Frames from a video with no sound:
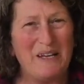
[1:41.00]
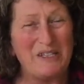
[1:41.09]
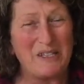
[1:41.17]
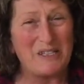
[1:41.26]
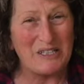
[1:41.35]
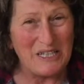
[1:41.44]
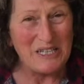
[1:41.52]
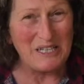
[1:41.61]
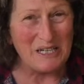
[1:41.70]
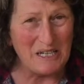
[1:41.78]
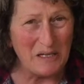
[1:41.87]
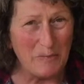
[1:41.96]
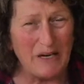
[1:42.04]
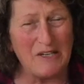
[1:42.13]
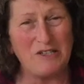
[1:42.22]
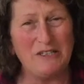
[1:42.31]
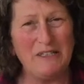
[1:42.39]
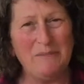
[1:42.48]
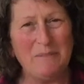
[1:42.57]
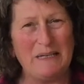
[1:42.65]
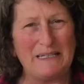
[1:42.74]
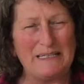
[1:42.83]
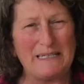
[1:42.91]
succeed in incubation.
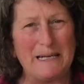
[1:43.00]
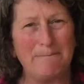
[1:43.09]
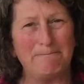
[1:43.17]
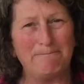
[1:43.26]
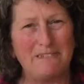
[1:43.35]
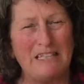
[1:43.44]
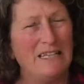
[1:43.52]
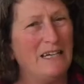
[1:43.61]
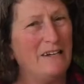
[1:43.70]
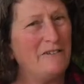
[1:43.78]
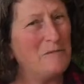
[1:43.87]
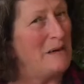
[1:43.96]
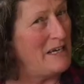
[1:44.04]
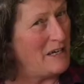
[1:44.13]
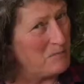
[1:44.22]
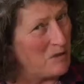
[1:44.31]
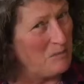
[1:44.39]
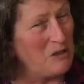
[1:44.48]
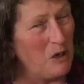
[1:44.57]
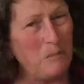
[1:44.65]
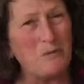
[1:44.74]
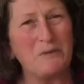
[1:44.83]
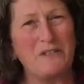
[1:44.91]
But for me, I'd probably
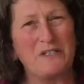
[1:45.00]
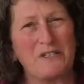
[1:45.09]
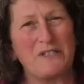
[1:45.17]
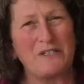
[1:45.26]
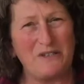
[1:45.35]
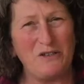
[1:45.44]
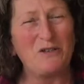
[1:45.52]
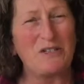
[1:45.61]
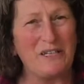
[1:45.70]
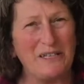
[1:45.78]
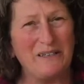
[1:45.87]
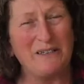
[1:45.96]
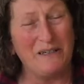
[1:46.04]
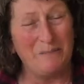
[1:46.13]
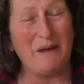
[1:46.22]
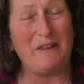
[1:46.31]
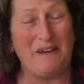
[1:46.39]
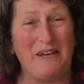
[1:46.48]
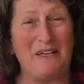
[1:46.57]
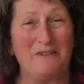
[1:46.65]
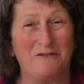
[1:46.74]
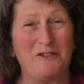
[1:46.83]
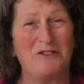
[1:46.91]
opt with just using a mother hen
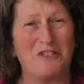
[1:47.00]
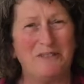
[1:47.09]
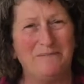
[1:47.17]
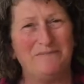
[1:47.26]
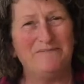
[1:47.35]
in future.